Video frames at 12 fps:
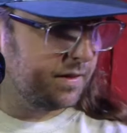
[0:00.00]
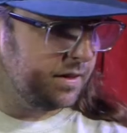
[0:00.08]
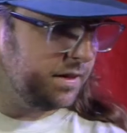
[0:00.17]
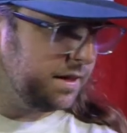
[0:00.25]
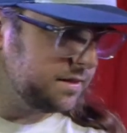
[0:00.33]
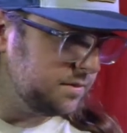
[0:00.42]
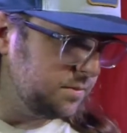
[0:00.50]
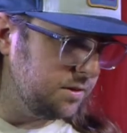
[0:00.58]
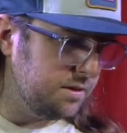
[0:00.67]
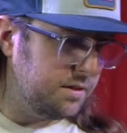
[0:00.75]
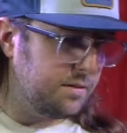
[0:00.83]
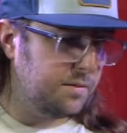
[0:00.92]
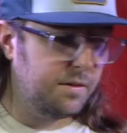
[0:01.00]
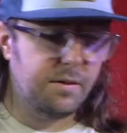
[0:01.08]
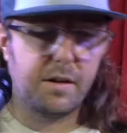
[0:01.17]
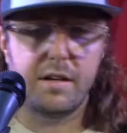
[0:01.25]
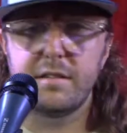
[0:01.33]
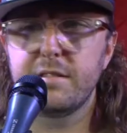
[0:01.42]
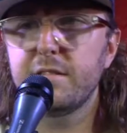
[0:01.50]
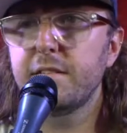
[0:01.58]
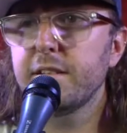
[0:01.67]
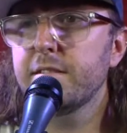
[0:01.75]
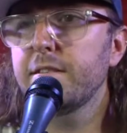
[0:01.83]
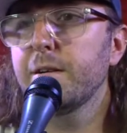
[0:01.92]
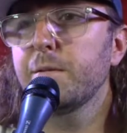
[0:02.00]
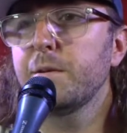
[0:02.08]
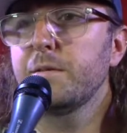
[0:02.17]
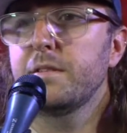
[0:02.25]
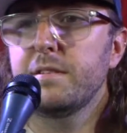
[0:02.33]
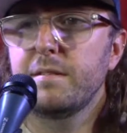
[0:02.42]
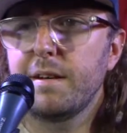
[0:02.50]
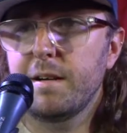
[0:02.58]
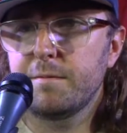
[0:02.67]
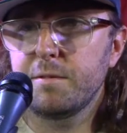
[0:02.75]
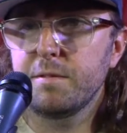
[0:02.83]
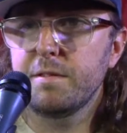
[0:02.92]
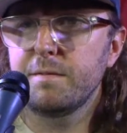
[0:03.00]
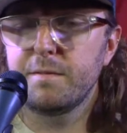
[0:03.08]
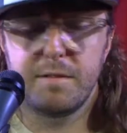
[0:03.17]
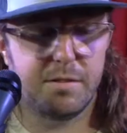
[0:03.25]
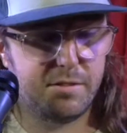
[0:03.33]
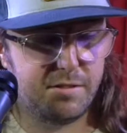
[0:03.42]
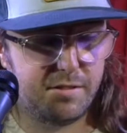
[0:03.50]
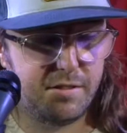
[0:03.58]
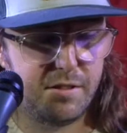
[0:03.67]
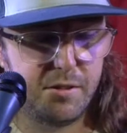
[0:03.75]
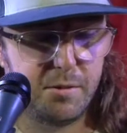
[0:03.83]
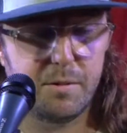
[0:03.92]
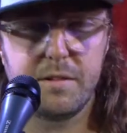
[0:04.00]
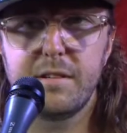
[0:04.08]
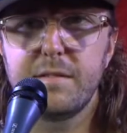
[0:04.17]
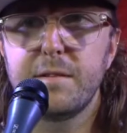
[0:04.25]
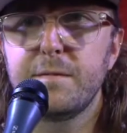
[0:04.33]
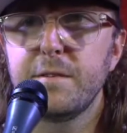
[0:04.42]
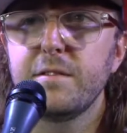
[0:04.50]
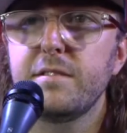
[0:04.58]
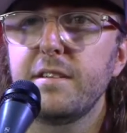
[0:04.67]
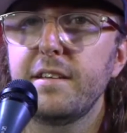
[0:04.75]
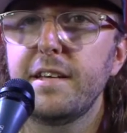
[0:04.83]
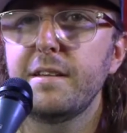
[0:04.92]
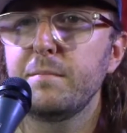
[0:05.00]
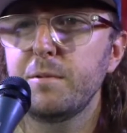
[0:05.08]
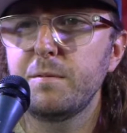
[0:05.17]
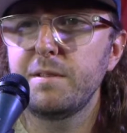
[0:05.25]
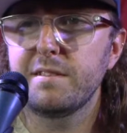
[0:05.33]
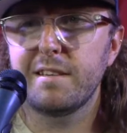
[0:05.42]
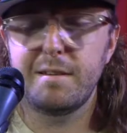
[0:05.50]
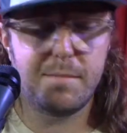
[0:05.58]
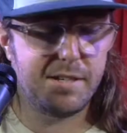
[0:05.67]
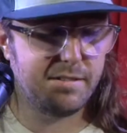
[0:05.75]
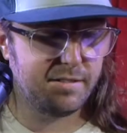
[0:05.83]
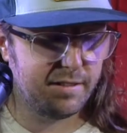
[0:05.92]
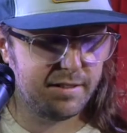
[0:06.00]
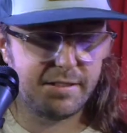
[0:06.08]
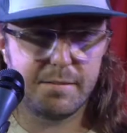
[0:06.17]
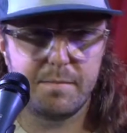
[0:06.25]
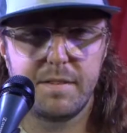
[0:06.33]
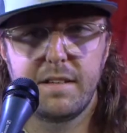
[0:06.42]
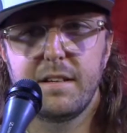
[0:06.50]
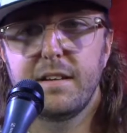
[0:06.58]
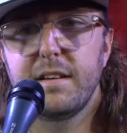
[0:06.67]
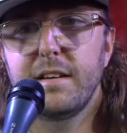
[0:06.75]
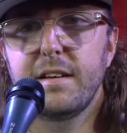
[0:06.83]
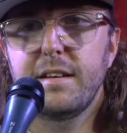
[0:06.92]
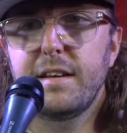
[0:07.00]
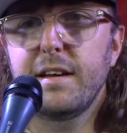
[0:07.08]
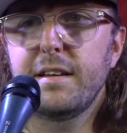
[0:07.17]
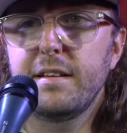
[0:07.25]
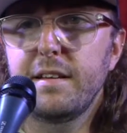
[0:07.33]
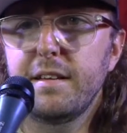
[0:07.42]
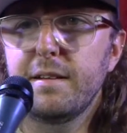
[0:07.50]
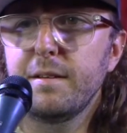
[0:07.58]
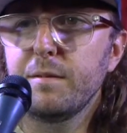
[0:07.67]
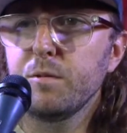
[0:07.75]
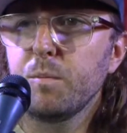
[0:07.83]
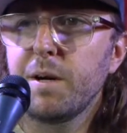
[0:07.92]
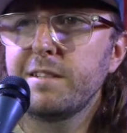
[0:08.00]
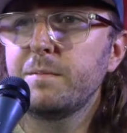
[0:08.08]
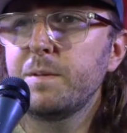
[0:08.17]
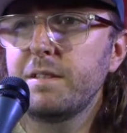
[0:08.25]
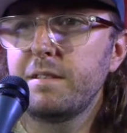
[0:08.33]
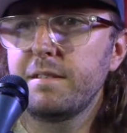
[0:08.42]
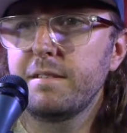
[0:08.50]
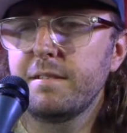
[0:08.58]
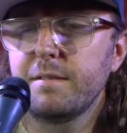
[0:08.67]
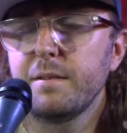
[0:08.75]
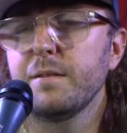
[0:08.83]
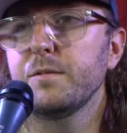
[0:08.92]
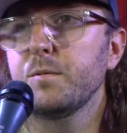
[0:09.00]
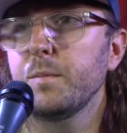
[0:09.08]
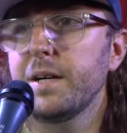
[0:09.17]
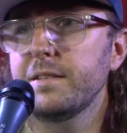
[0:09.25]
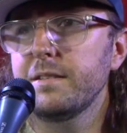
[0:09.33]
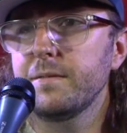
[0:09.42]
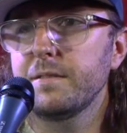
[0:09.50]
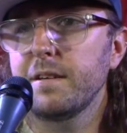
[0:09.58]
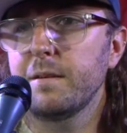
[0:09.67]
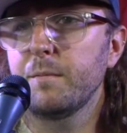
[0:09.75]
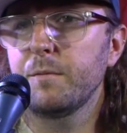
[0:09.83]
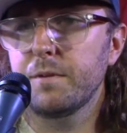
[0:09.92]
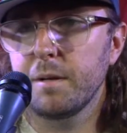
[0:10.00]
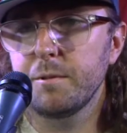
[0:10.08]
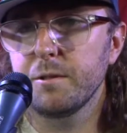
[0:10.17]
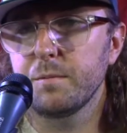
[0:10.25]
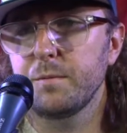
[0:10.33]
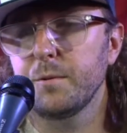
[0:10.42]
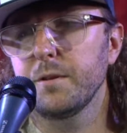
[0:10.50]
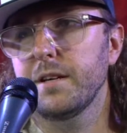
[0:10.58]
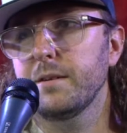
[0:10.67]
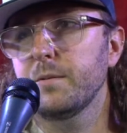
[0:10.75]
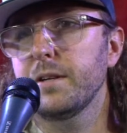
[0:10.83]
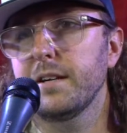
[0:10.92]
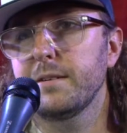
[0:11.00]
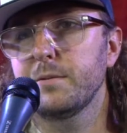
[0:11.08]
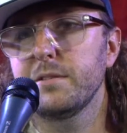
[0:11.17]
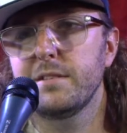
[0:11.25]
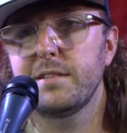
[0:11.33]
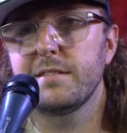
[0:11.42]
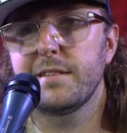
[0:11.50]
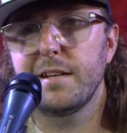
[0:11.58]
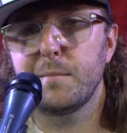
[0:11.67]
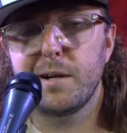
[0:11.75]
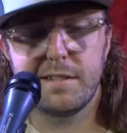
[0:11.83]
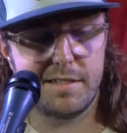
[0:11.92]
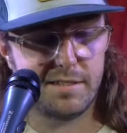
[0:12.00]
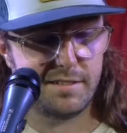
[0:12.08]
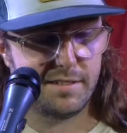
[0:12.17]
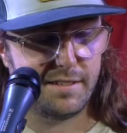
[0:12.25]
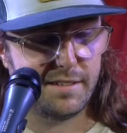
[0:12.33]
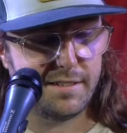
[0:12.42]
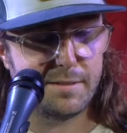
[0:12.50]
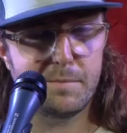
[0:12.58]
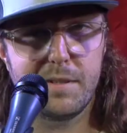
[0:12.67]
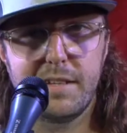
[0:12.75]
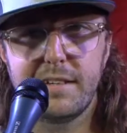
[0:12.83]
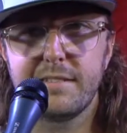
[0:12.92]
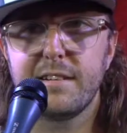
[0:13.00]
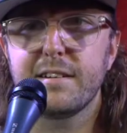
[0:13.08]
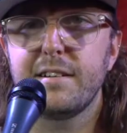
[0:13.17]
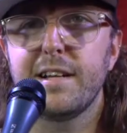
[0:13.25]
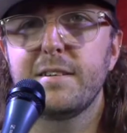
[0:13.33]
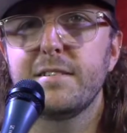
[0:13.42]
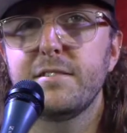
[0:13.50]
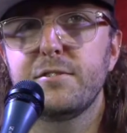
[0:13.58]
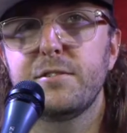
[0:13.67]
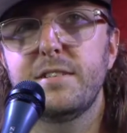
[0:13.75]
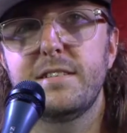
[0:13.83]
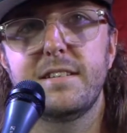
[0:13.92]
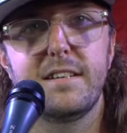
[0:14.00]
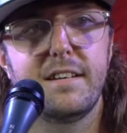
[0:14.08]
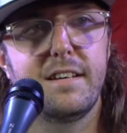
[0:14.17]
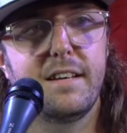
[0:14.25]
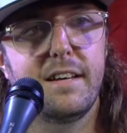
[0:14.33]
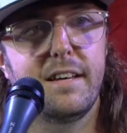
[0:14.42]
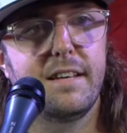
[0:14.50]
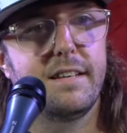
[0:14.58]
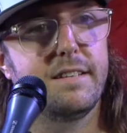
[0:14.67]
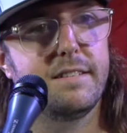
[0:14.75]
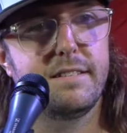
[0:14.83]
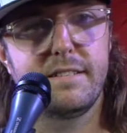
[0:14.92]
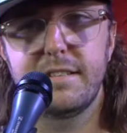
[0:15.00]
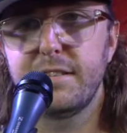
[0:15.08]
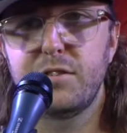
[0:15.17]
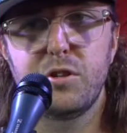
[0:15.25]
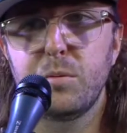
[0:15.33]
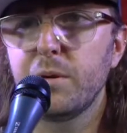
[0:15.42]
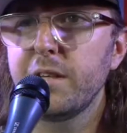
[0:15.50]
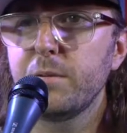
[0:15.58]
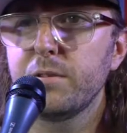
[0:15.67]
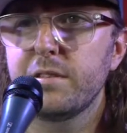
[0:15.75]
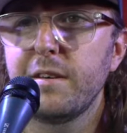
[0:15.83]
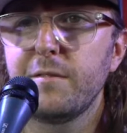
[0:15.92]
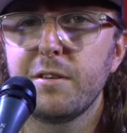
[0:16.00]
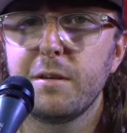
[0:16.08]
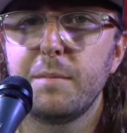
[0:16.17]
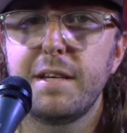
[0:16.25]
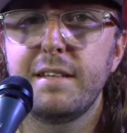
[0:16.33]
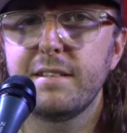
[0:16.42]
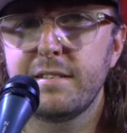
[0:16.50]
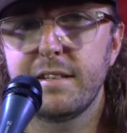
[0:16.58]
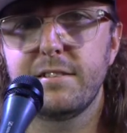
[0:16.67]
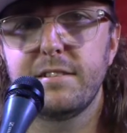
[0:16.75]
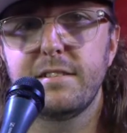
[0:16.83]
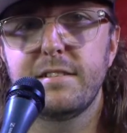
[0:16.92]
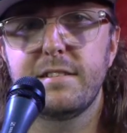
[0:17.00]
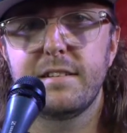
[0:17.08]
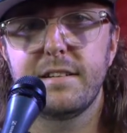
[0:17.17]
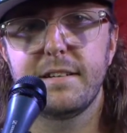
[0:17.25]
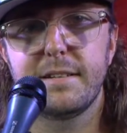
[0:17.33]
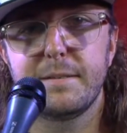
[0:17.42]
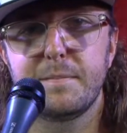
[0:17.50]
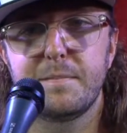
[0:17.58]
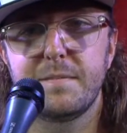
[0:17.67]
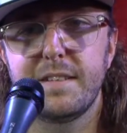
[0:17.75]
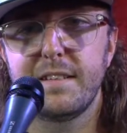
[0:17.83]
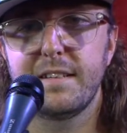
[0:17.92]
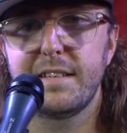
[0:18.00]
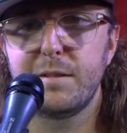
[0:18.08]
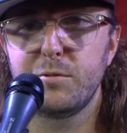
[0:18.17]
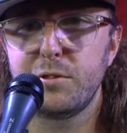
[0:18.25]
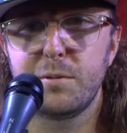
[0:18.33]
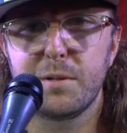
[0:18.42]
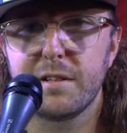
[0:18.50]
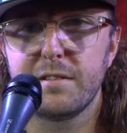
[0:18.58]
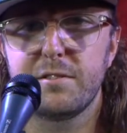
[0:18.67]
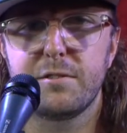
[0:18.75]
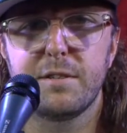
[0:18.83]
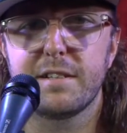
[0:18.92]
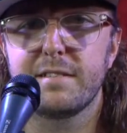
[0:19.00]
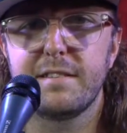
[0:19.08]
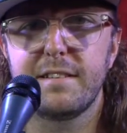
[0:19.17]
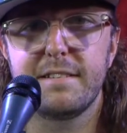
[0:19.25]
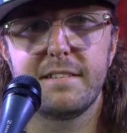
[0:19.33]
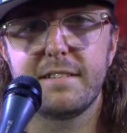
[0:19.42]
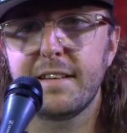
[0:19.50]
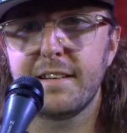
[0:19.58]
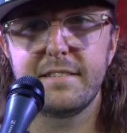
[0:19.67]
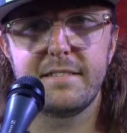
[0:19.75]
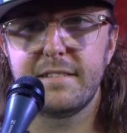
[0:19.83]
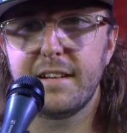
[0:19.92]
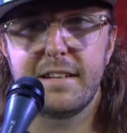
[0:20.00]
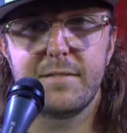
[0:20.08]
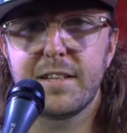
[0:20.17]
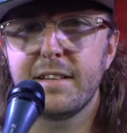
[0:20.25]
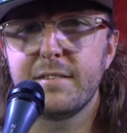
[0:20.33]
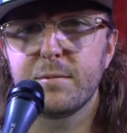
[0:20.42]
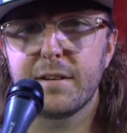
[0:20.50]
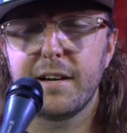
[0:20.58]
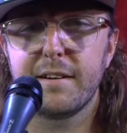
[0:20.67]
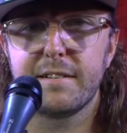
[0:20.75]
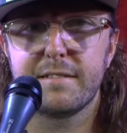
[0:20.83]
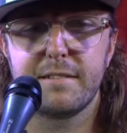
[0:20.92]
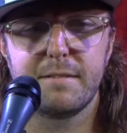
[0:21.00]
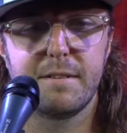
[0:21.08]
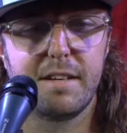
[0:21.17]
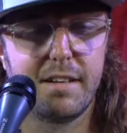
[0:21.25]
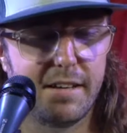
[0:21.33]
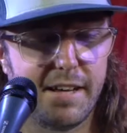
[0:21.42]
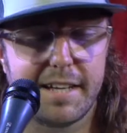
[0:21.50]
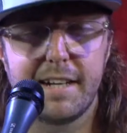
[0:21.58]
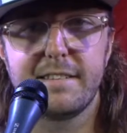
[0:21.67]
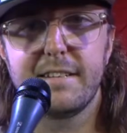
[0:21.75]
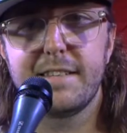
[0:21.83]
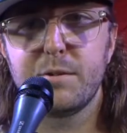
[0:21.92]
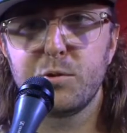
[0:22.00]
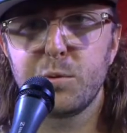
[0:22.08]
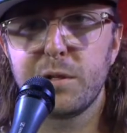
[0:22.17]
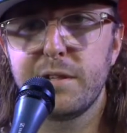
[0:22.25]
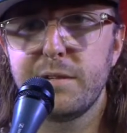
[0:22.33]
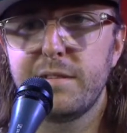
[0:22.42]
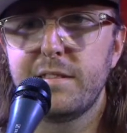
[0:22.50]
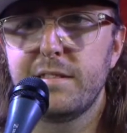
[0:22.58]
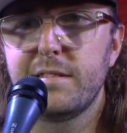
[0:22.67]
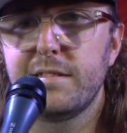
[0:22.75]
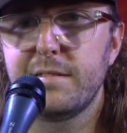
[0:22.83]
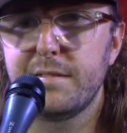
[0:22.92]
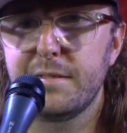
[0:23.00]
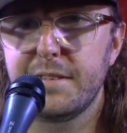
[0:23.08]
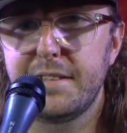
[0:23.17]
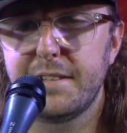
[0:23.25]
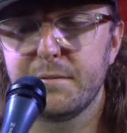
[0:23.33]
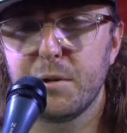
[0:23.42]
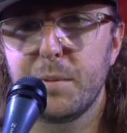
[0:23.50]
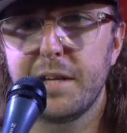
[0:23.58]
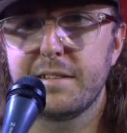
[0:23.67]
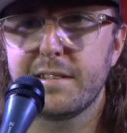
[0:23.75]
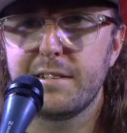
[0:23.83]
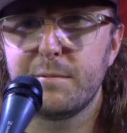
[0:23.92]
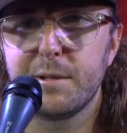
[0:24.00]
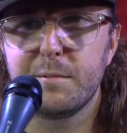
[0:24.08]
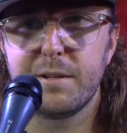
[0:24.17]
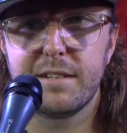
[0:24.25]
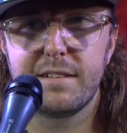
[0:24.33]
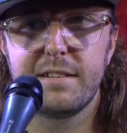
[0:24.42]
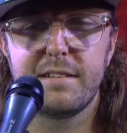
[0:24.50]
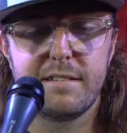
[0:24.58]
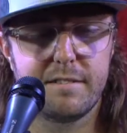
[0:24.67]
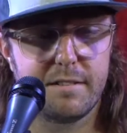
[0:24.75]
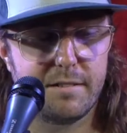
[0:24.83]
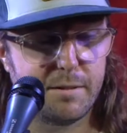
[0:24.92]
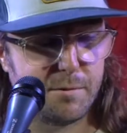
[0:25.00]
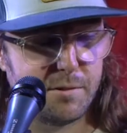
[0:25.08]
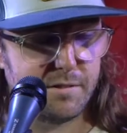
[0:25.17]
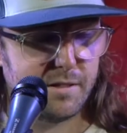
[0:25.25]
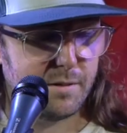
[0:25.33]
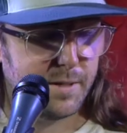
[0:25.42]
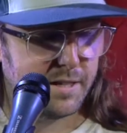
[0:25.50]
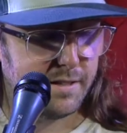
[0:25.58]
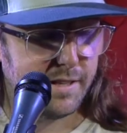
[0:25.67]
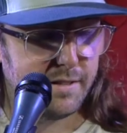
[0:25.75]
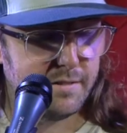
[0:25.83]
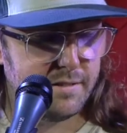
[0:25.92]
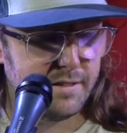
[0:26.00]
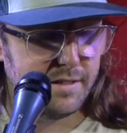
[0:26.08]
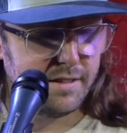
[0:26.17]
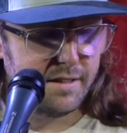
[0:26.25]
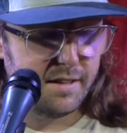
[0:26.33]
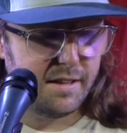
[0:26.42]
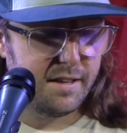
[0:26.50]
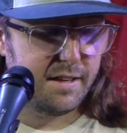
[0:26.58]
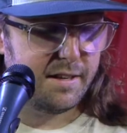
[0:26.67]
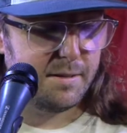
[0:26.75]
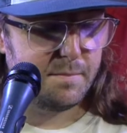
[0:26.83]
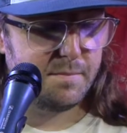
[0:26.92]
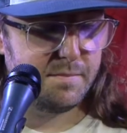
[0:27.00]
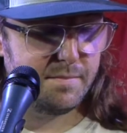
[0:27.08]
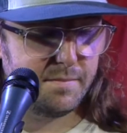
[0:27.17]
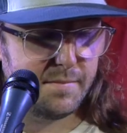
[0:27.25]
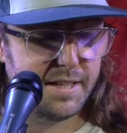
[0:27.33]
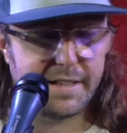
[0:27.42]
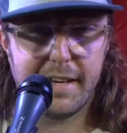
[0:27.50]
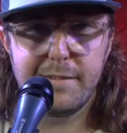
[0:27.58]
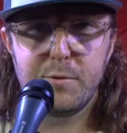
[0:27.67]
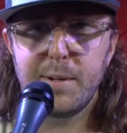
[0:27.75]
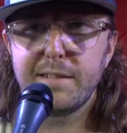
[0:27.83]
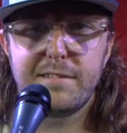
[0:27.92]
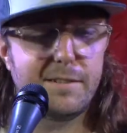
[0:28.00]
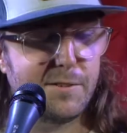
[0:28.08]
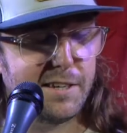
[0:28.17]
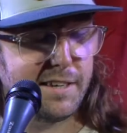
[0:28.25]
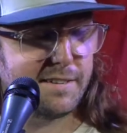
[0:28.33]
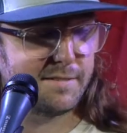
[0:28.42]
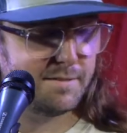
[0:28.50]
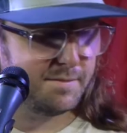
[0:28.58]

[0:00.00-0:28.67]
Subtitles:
Next one. This is the next line I wrote after the newer of the first It movies came out, and it reminded me. Well, I was reminded of a time a couple years before that when I was in Santa Monica, and I saw a clown on the street, and nobody was giving him any attention. He was doing all these tricks, and then kids, not even kids, were caring. So I kind of thought that was weirdly, romantic in a weird way. So I wrote a song about clowns, and kind of about Stephen King.